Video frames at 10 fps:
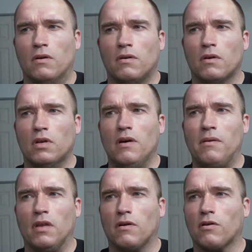give me a
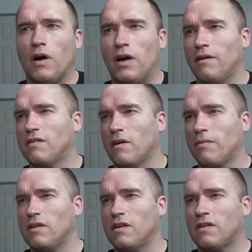little credit or something,
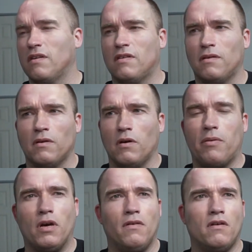just put
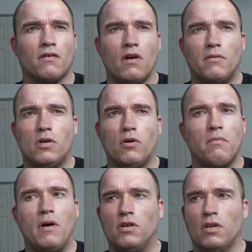it in the description or
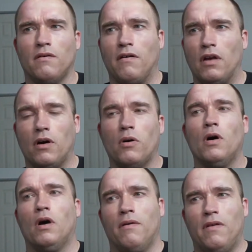mention it in the video
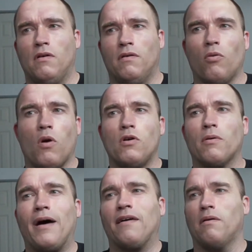where you
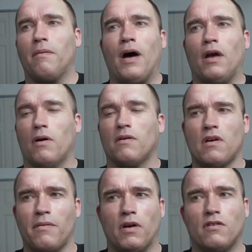got the model or
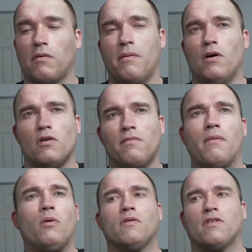something, so maybe other people
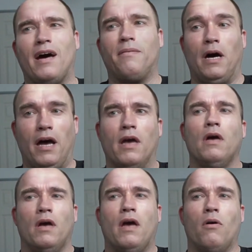will stop by
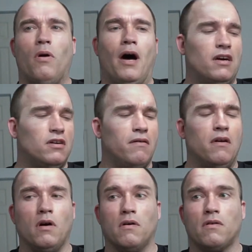and watch the
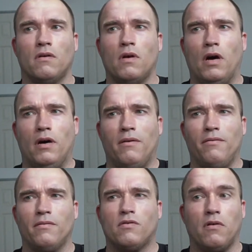videos,
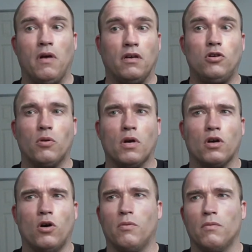so they too can
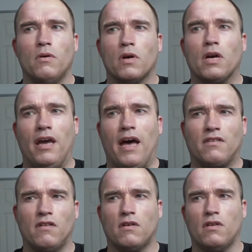go get
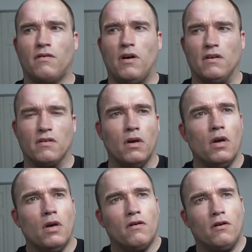access to the files.
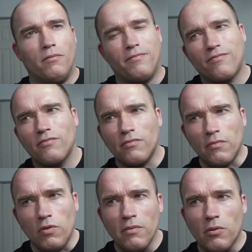So
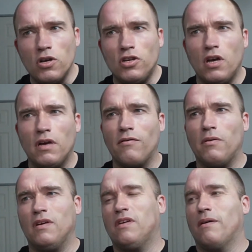appreciate everybody
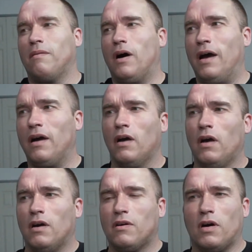stopping by.
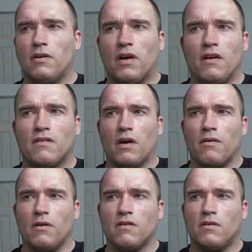Talk to you guys again
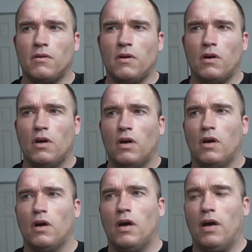soon.
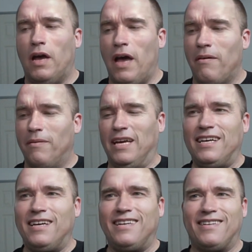
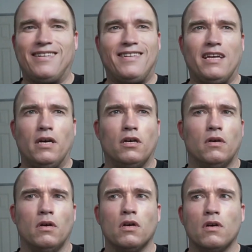Peace.
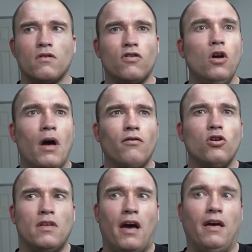See you. Have a good
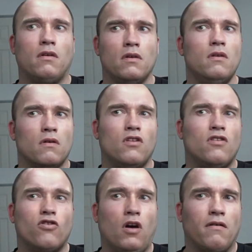night and stuff,